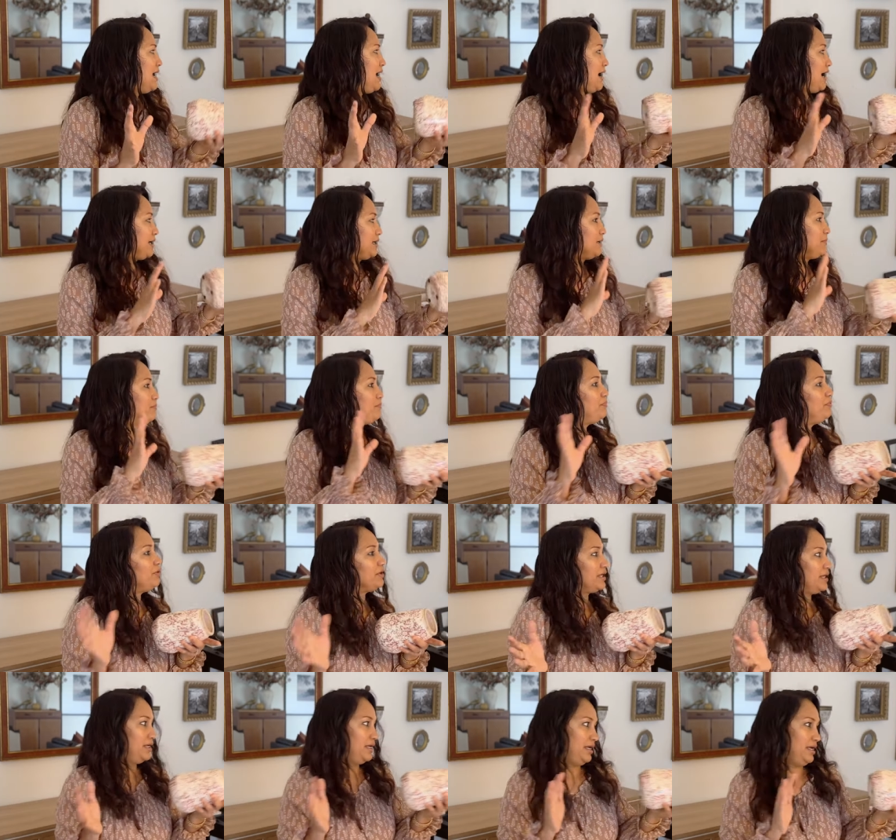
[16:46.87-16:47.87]
I did put
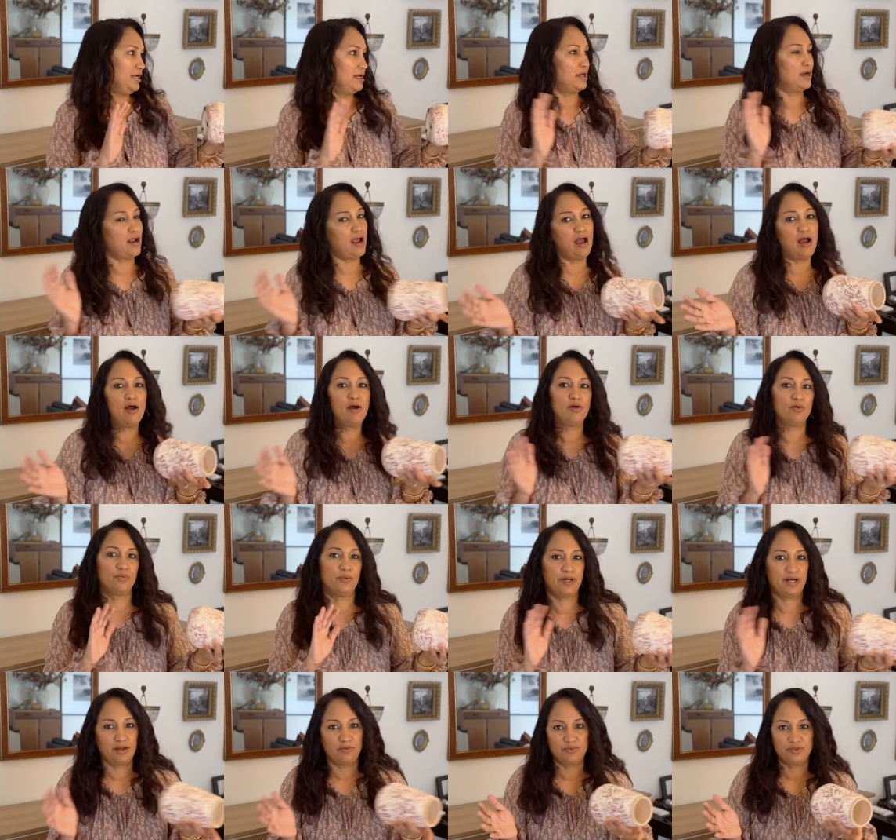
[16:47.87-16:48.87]
it in and out
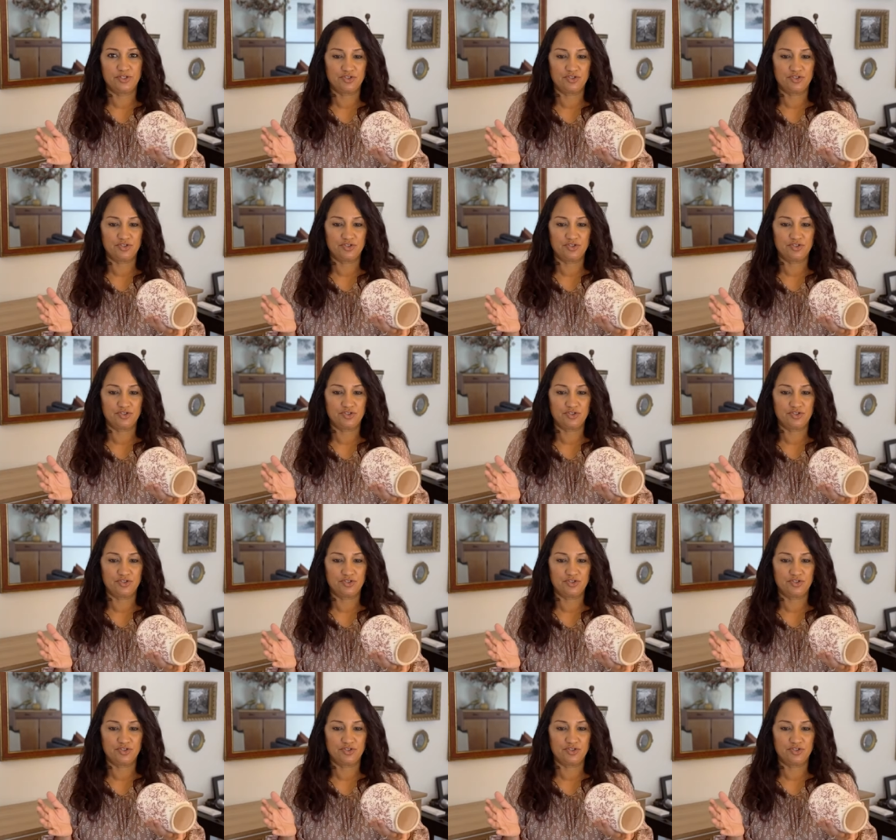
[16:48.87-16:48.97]
when I was